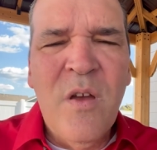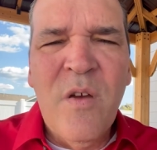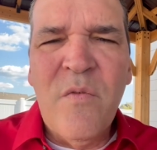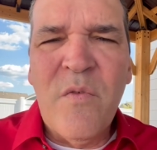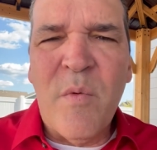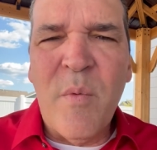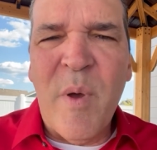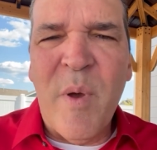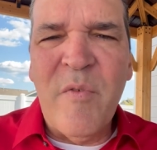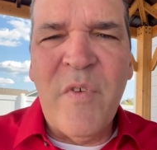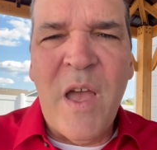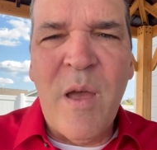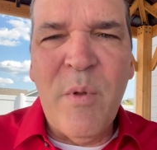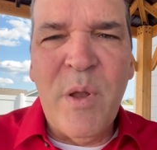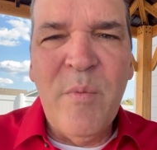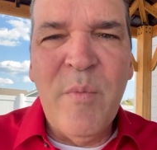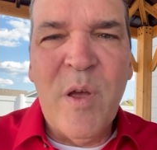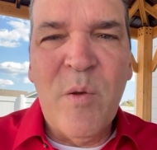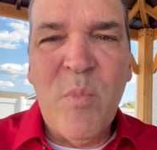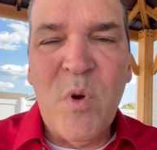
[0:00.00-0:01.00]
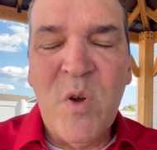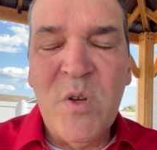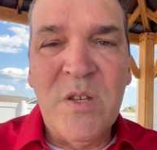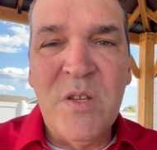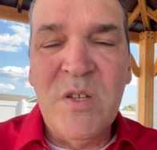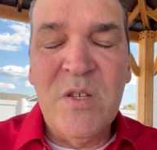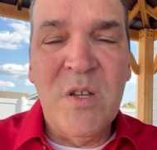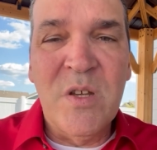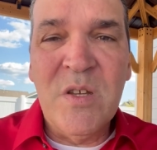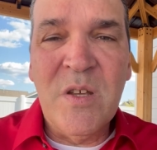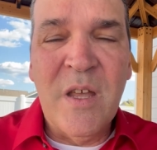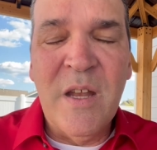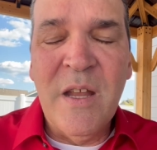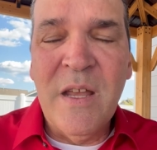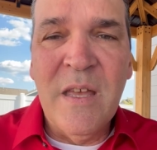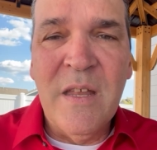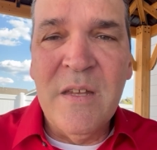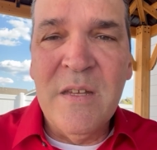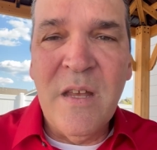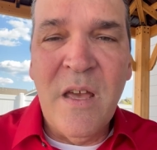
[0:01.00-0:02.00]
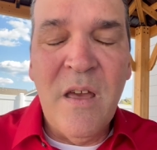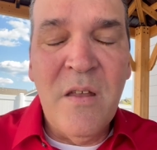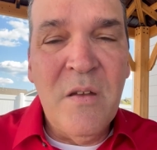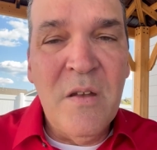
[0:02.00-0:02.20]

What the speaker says: my family members, it's just going to get done.